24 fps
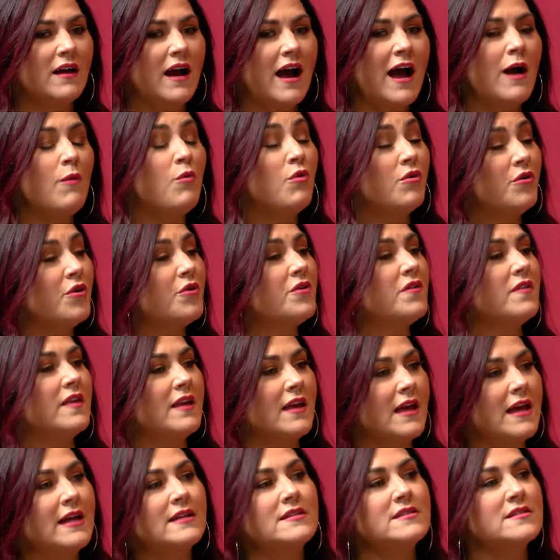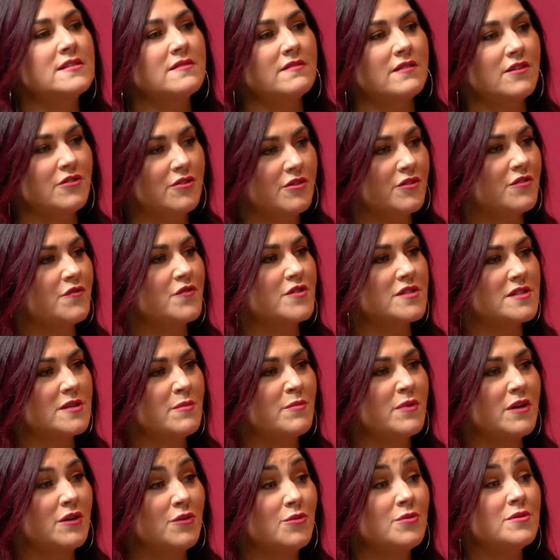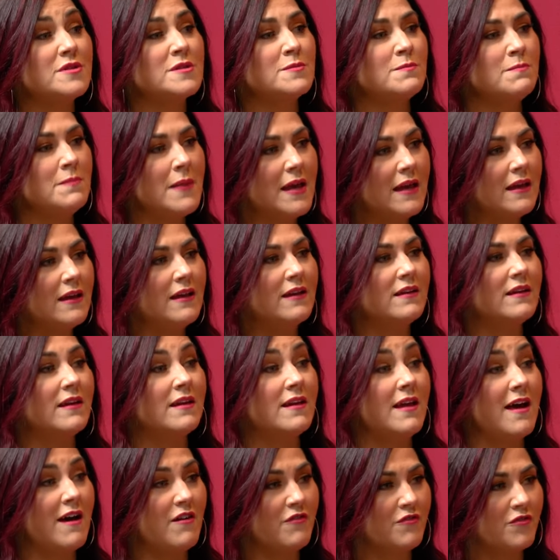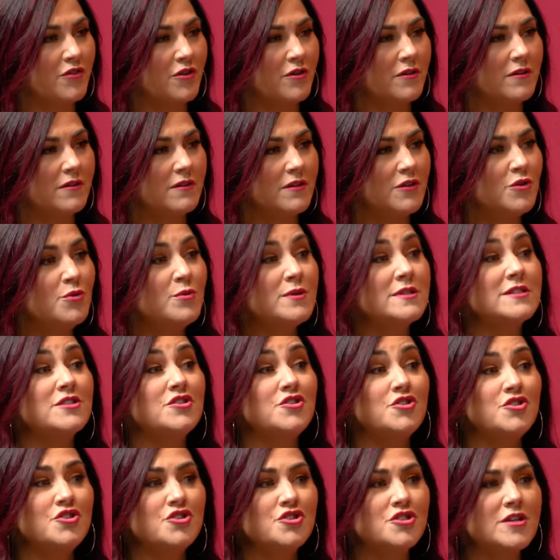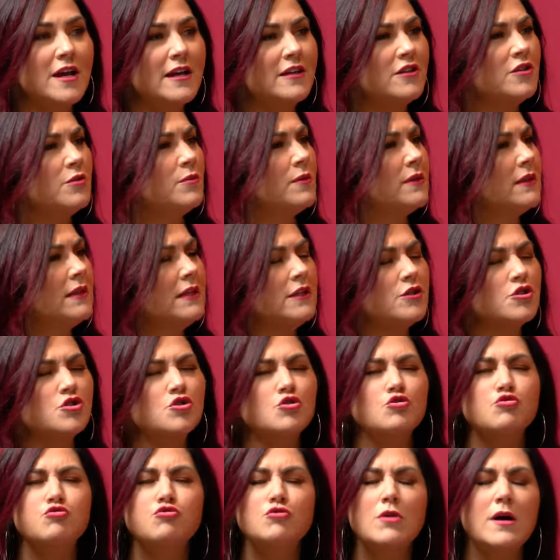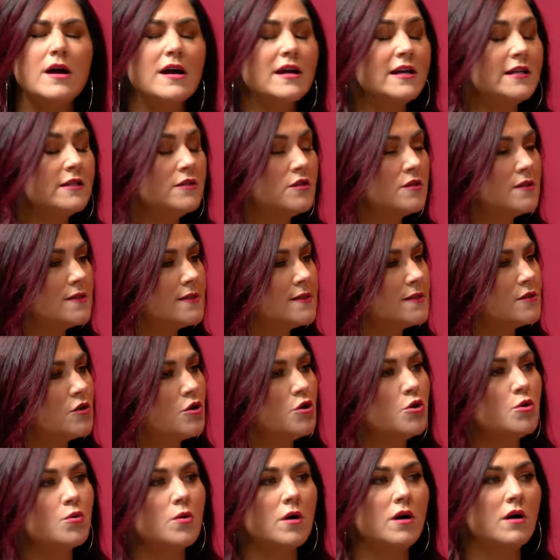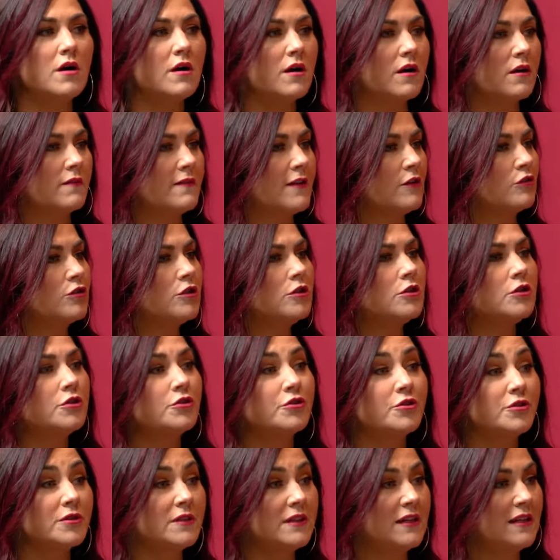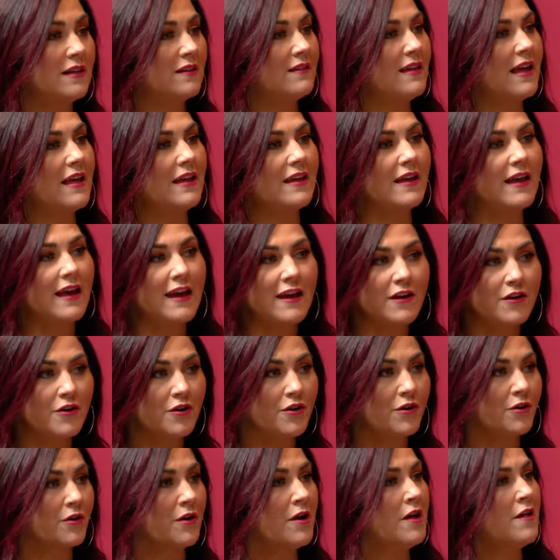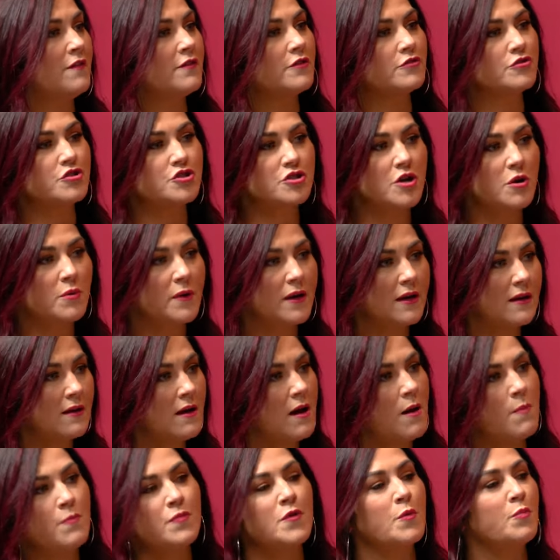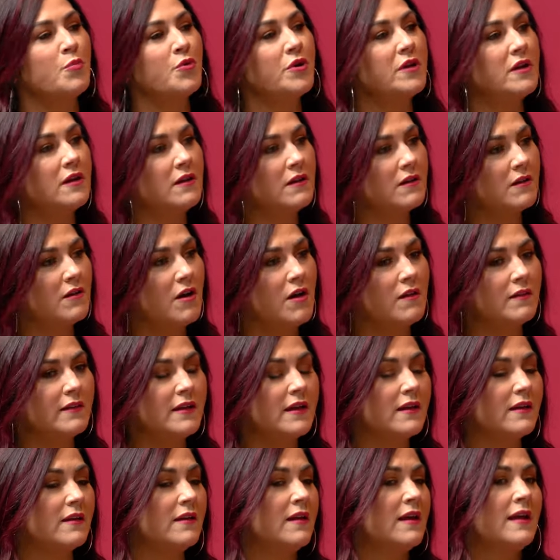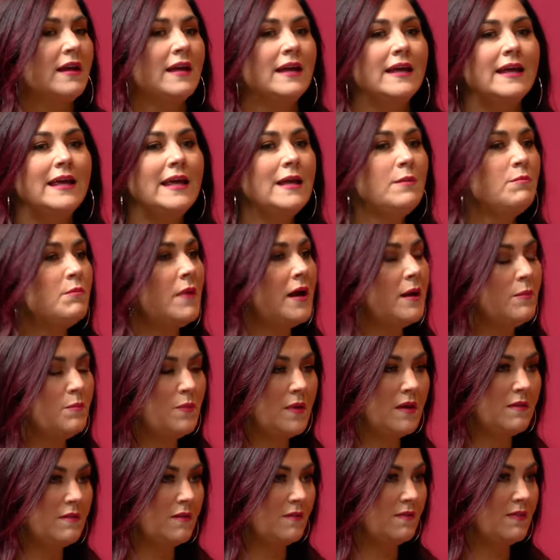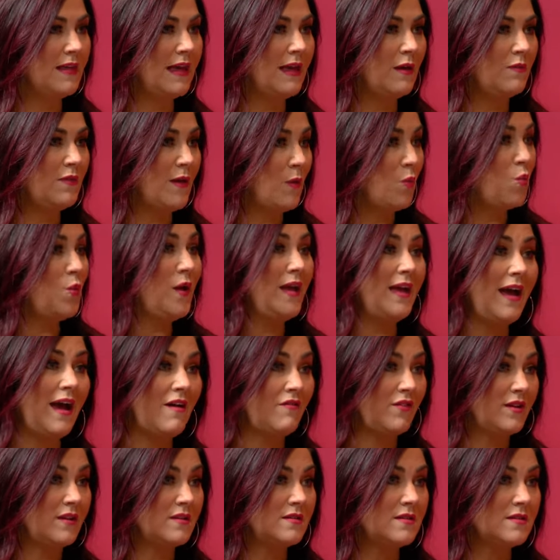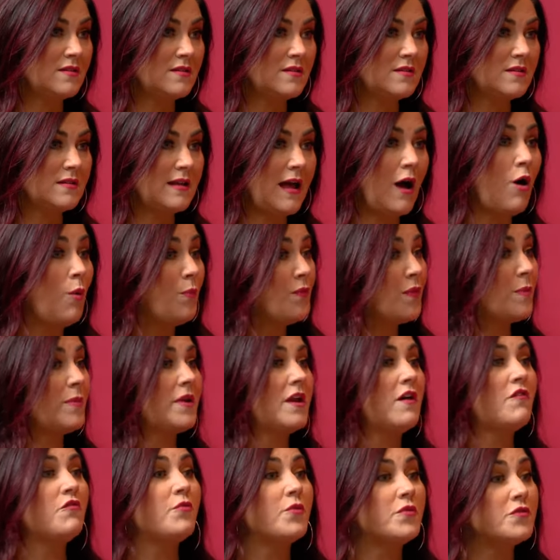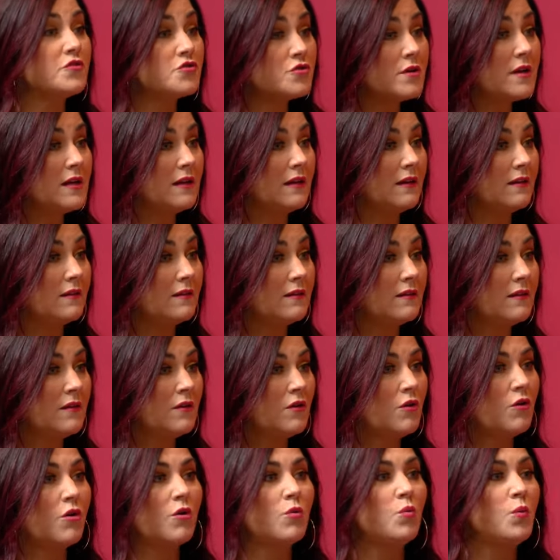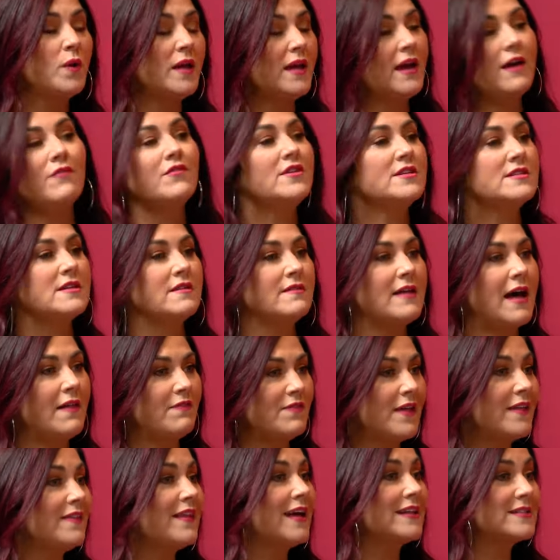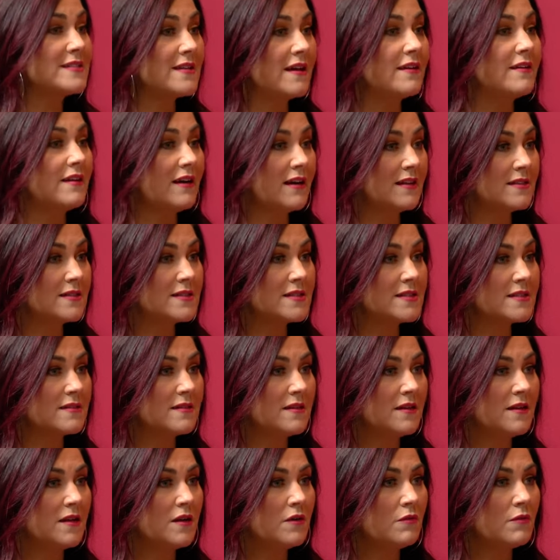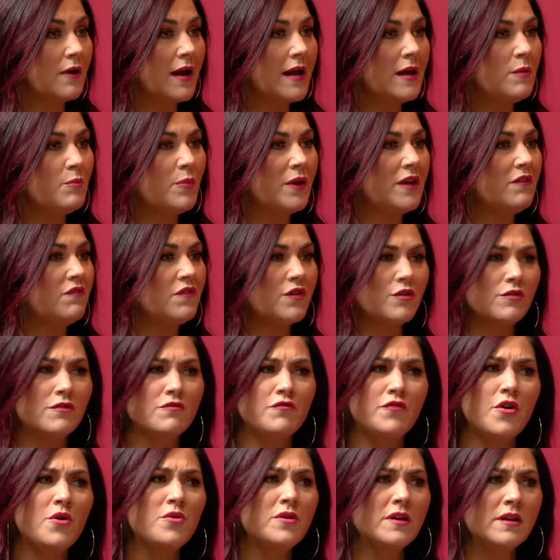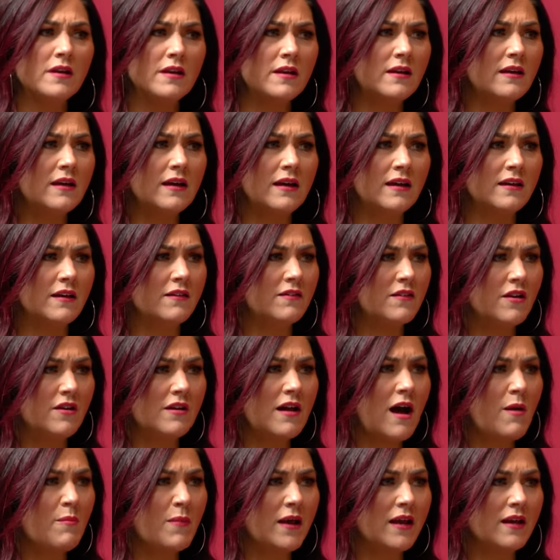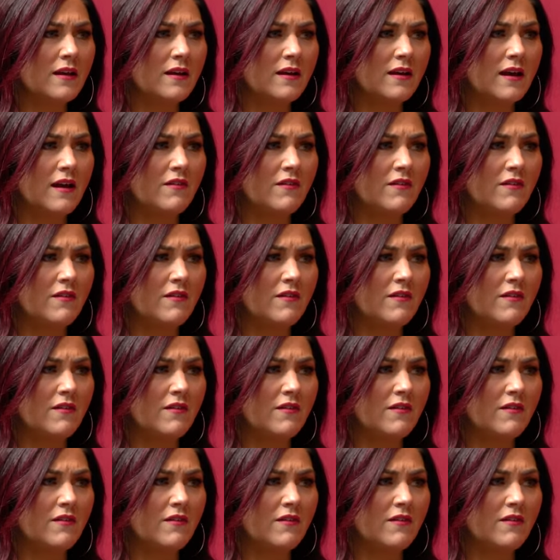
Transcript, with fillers: I will go to the ends of the earth for somebody who is making an effort, who is okay. genuinely trying so hard. They're learning, they care, they're showing up, they're putting it all in. It might be that, they, that we haven't helped them enough with training or we haven't done that. Then that's on us, yeah. right? But if they're phoning it in and they're not making an